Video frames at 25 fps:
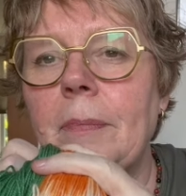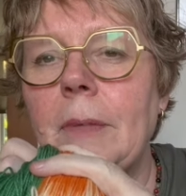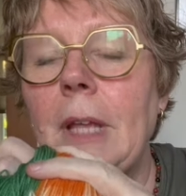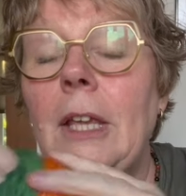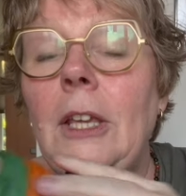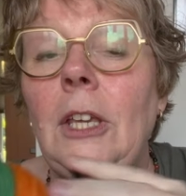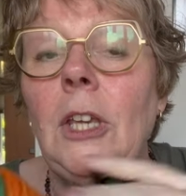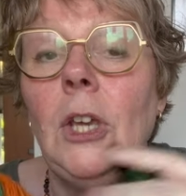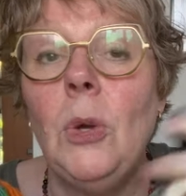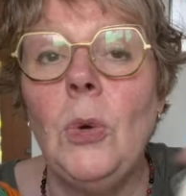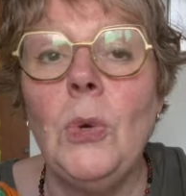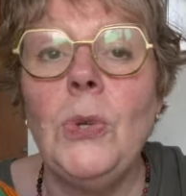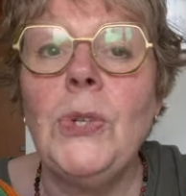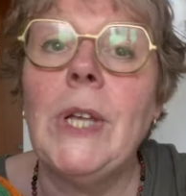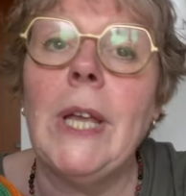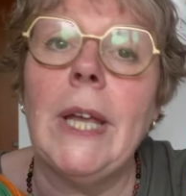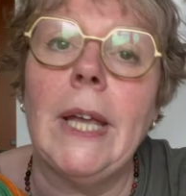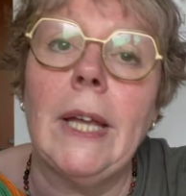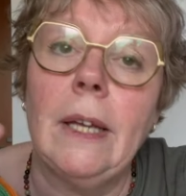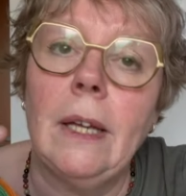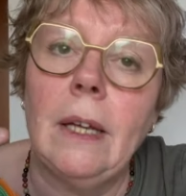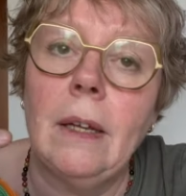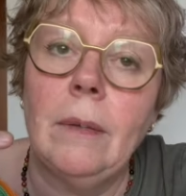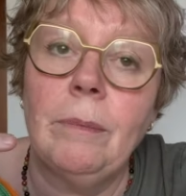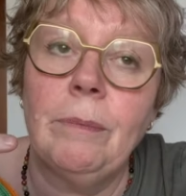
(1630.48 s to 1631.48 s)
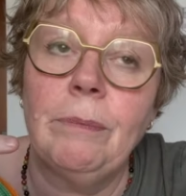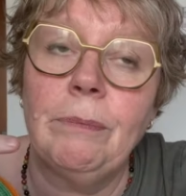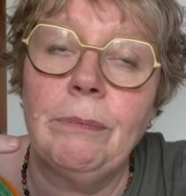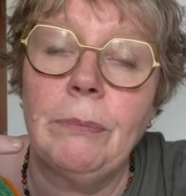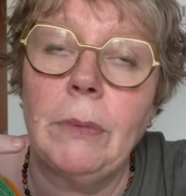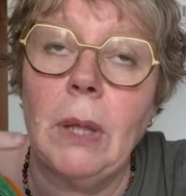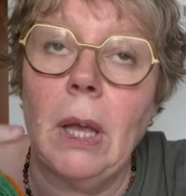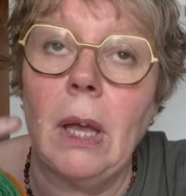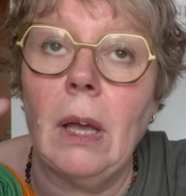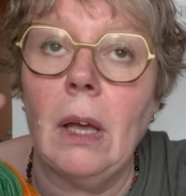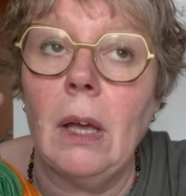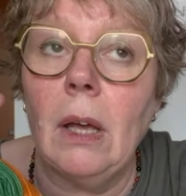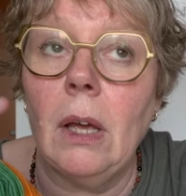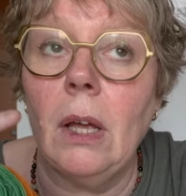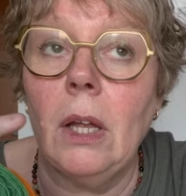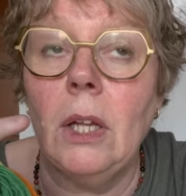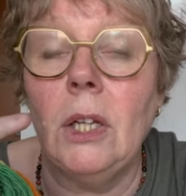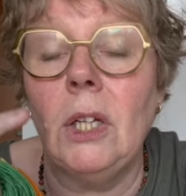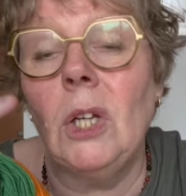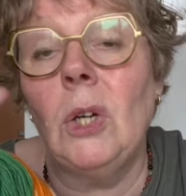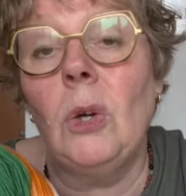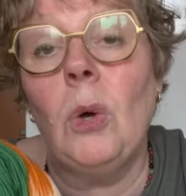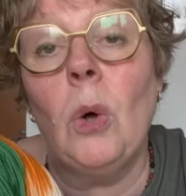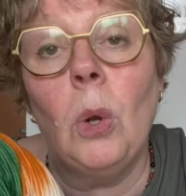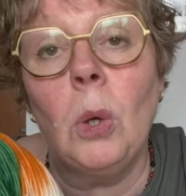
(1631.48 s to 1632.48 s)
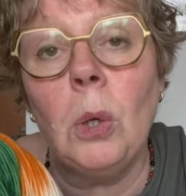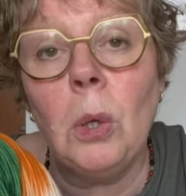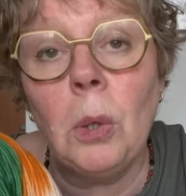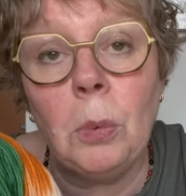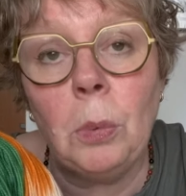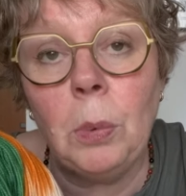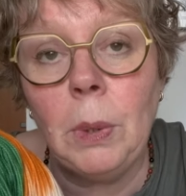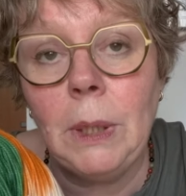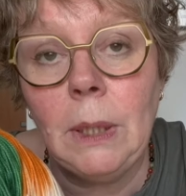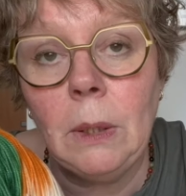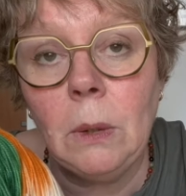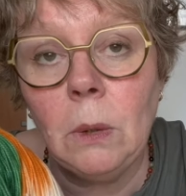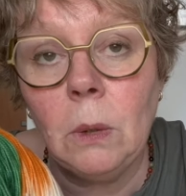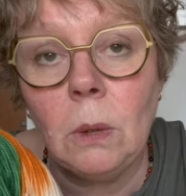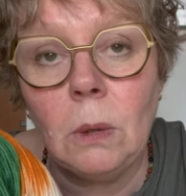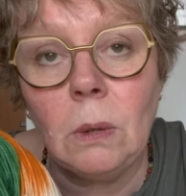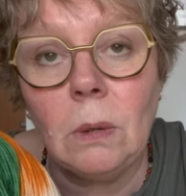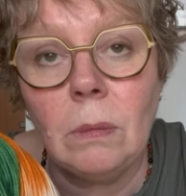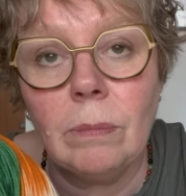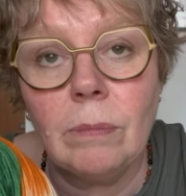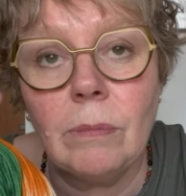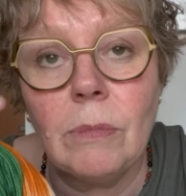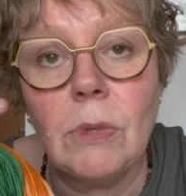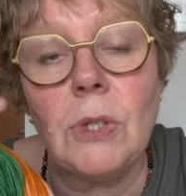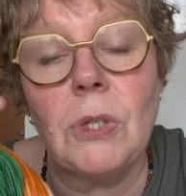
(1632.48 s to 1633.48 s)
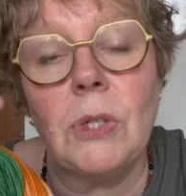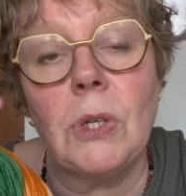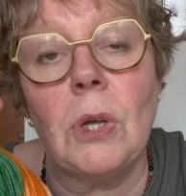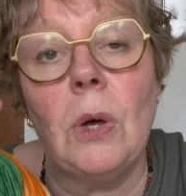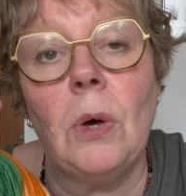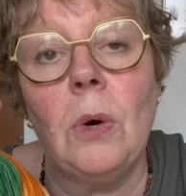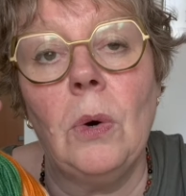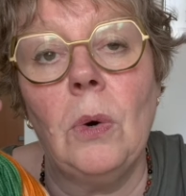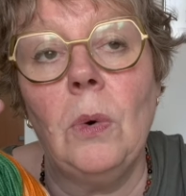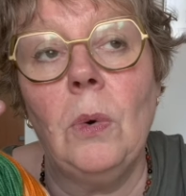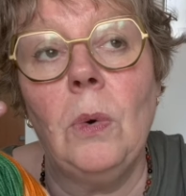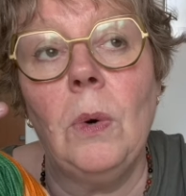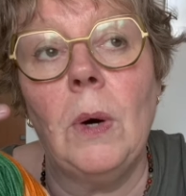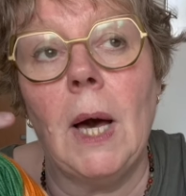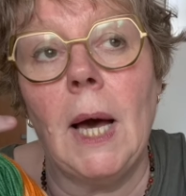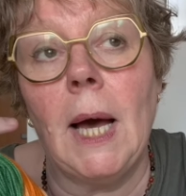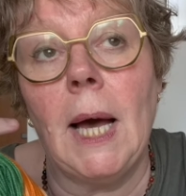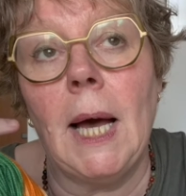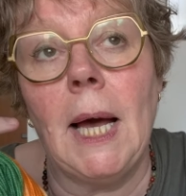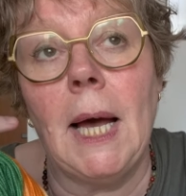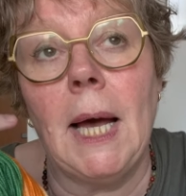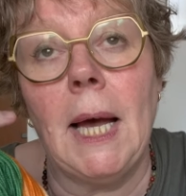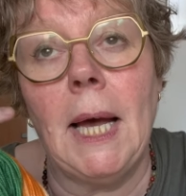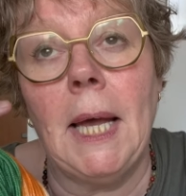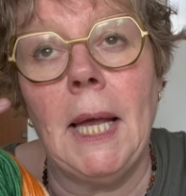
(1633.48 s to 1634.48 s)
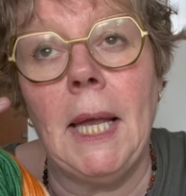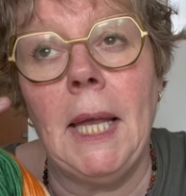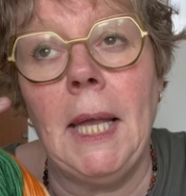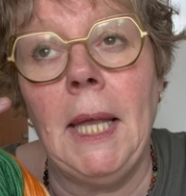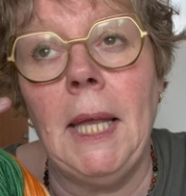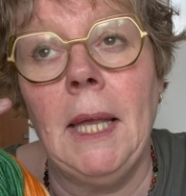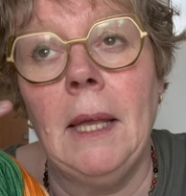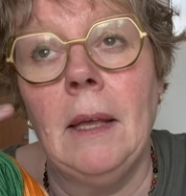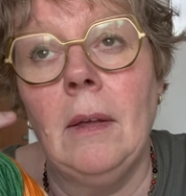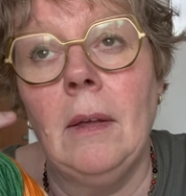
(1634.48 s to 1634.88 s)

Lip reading: Using the color wheel. So I